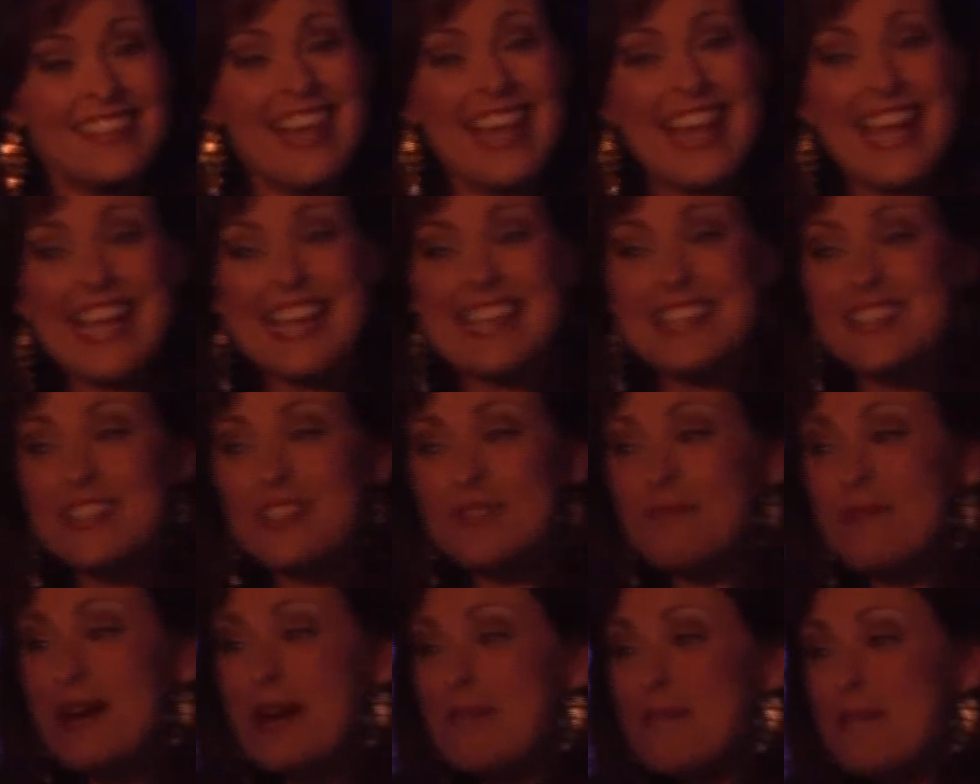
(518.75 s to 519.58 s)
and
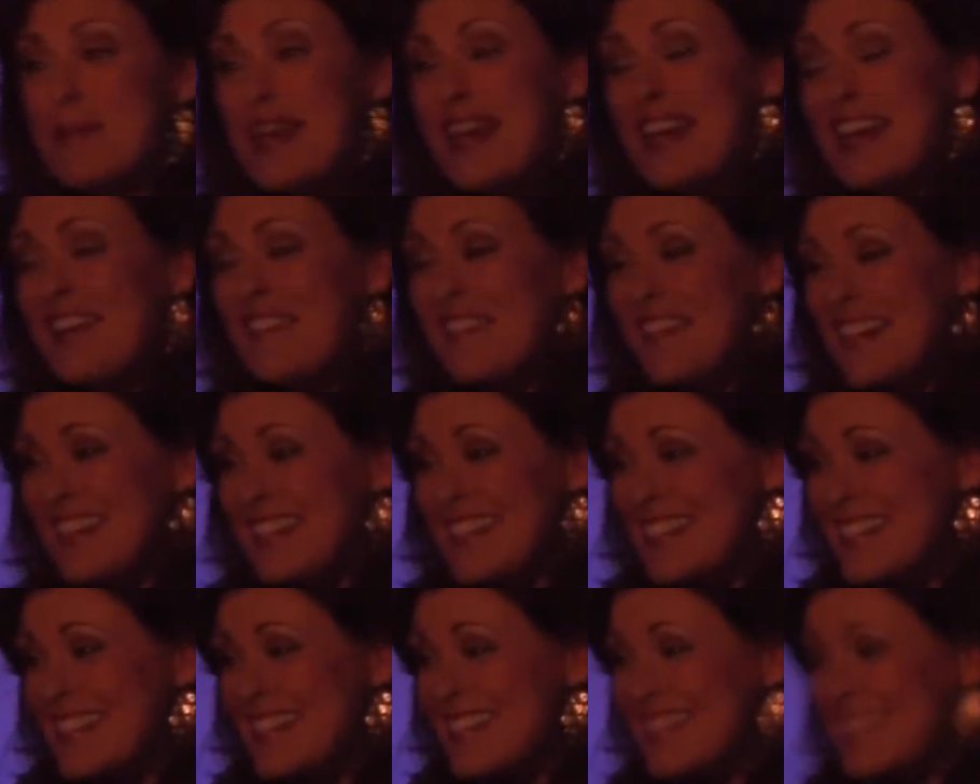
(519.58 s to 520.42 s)
to my
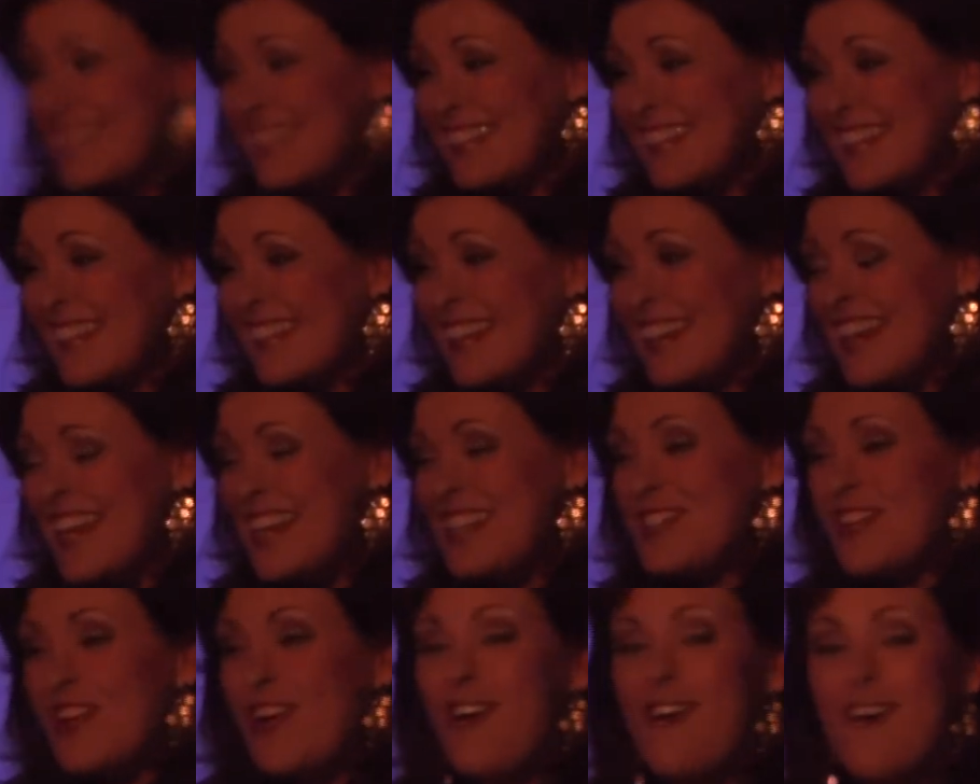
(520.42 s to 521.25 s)
parents,
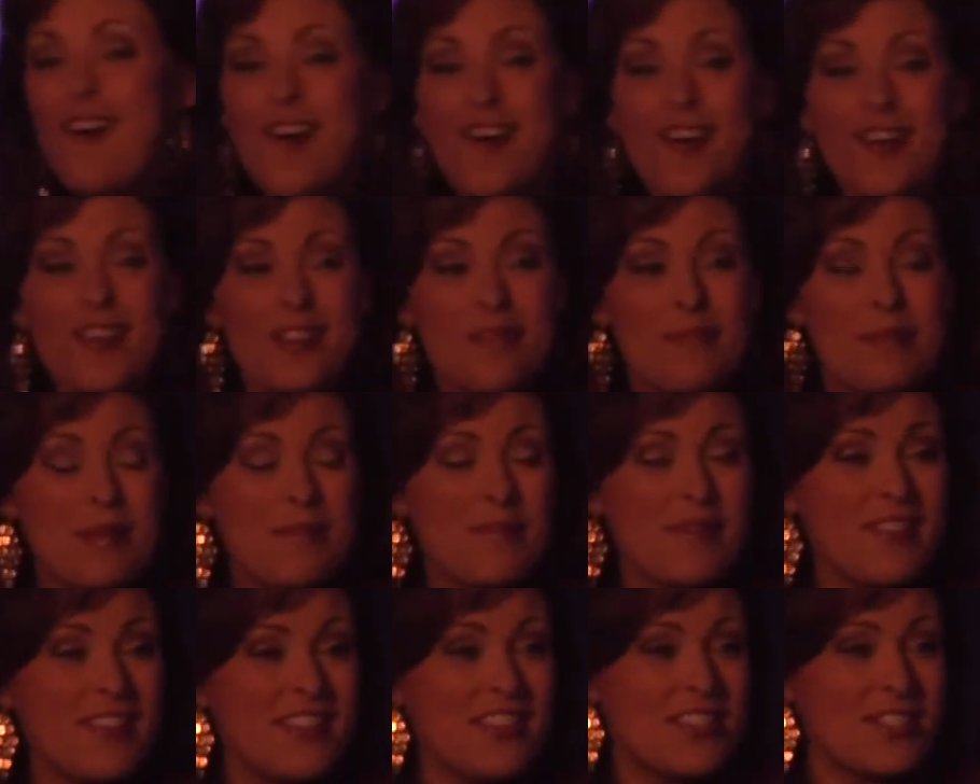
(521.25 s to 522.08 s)
and to all of the
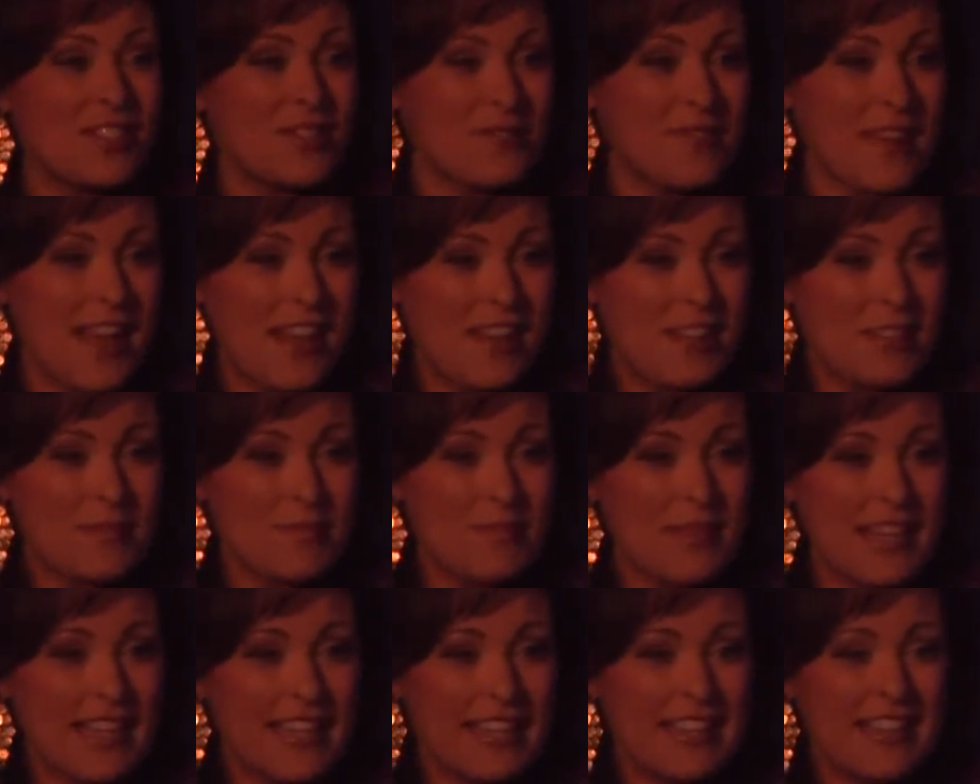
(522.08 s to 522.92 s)
people that surround
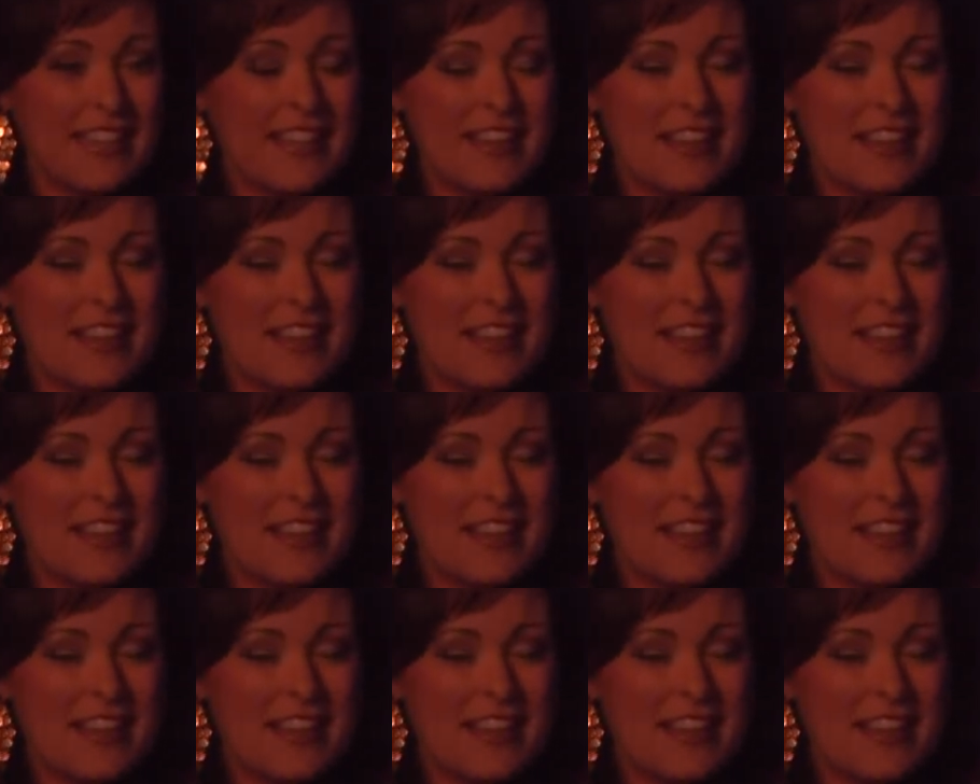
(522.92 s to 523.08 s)
me.